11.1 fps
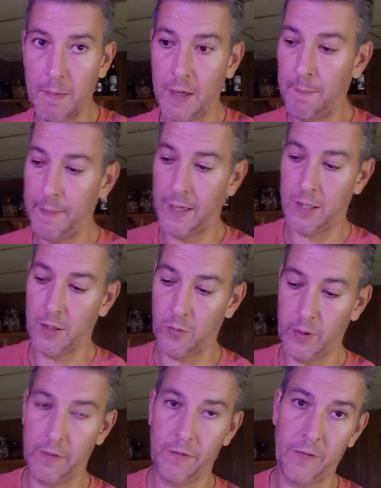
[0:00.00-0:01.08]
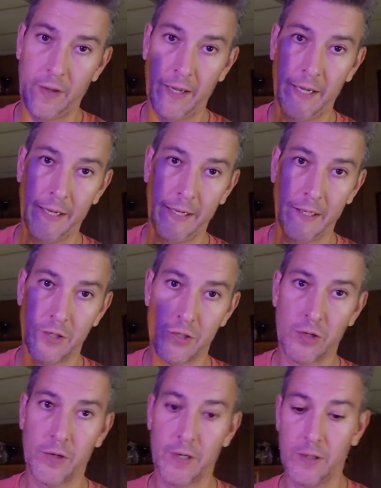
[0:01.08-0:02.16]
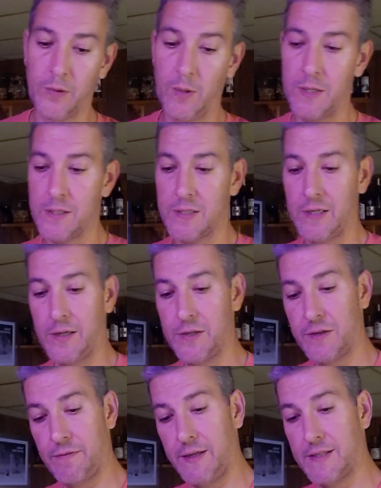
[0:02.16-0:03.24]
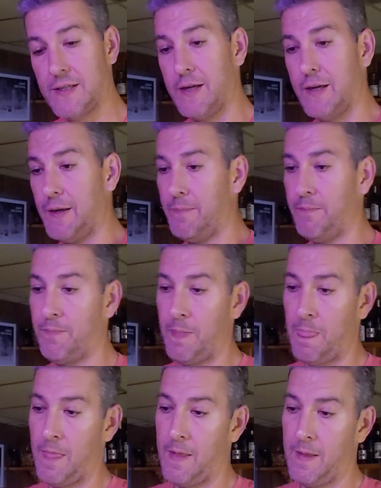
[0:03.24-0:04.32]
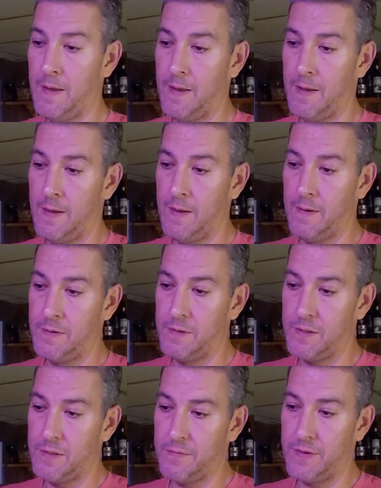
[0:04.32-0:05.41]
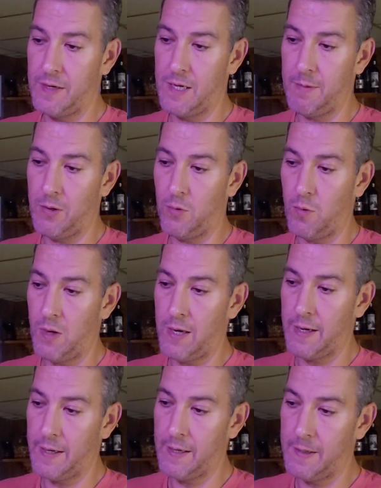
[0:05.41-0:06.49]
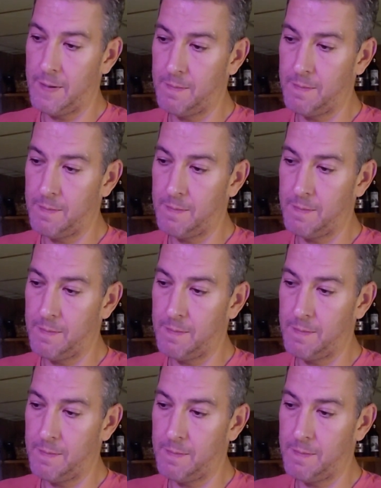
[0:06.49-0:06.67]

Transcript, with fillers: I'm gonna pair it with a Turdo Sangiovese. Just phenomenal wine.